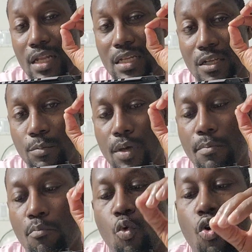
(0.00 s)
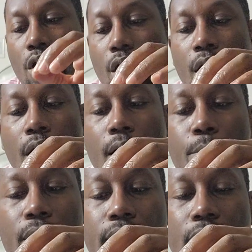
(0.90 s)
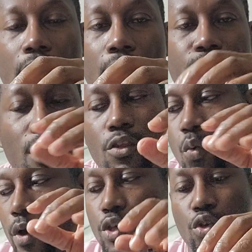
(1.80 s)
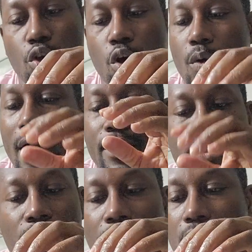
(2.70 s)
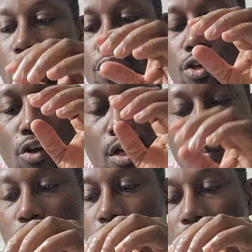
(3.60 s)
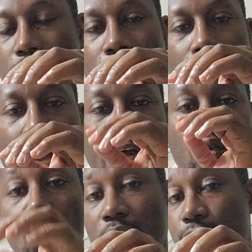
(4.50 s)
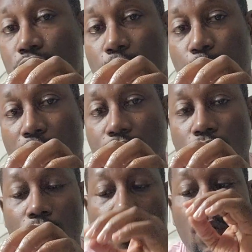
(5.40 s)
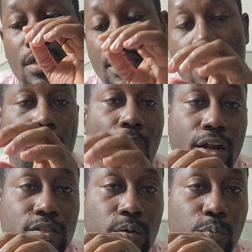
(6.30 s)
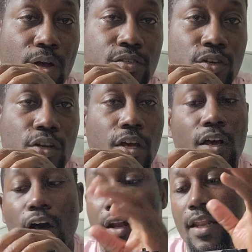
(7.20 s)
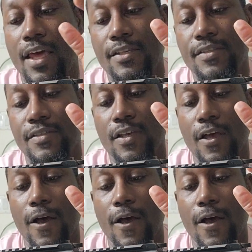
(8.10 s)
a little bit more, but either way you go, I think you're going to be great. I don't have a suppressor. I don't intend on buying a suppressor unless